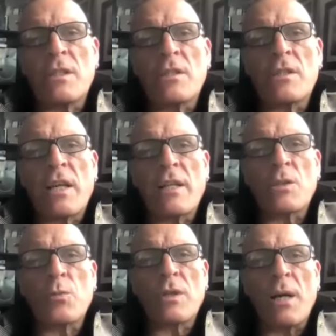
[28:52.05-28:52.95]
in a
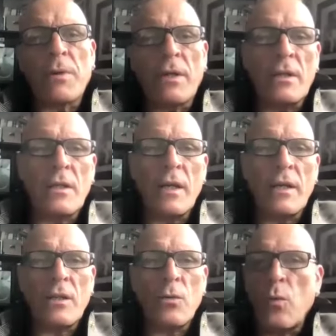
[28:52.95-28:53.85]
sense, would that be
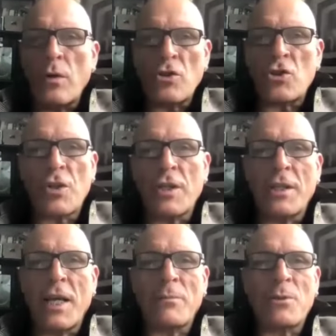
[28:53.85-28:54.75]
like one tree in
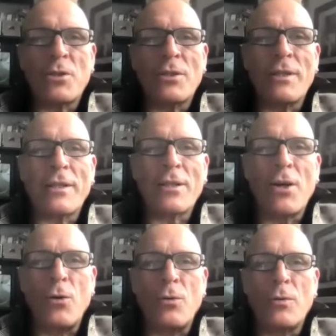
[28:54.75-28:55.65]
the Amazon, like a
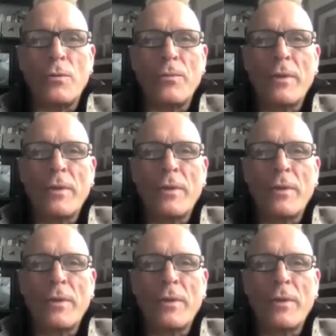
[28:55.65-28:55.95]
whole